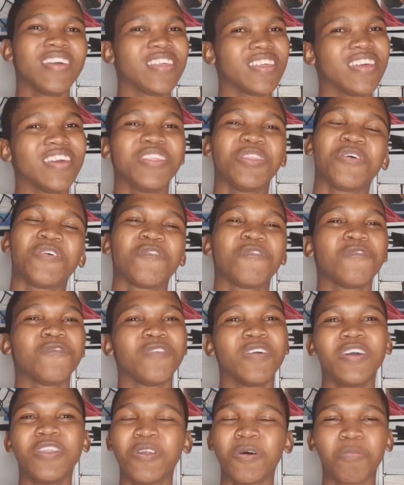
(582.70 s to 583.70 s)
in
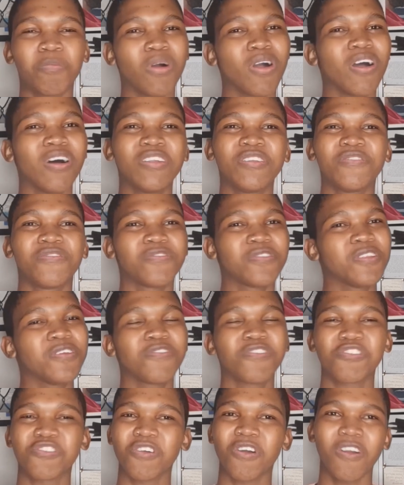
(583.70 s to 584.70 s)
a pond full of
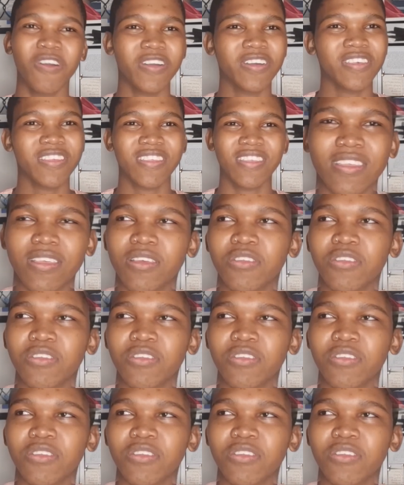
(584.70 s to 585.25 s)
sharks.